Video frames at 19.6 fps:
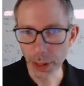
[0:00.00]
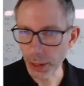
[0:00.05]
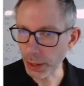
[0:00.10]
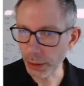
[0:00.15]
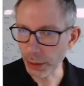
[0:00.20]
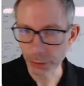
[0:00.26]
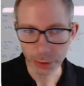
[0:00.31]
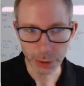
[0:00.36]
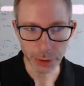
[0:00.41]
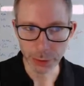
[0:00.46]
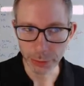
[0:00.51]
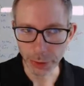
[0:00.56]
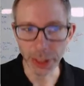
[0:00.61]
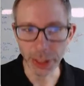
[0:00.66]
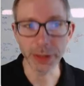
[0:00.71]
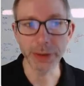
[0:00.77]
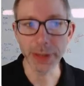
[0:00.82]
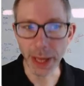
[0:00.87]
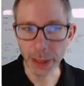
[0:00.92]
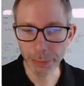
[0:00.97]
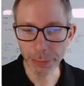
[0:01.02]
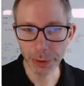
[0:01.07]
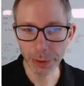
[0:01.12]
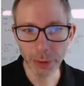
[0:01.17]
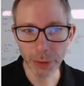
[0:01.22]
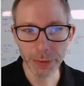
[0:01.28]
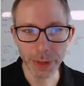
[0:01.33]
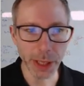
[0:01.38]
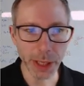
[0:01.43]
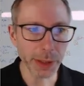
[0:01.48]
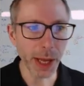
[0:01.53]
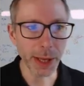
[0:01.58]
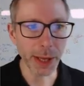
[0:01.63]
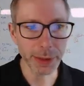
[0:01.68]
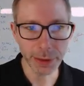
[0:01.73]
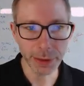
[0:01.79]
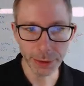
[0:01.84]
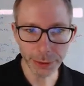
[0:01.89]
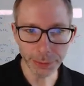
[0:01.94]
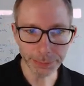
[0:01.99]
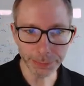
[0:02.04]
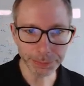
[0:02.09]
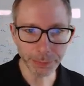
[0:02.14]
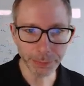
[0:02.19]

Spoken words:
And an example of that idea.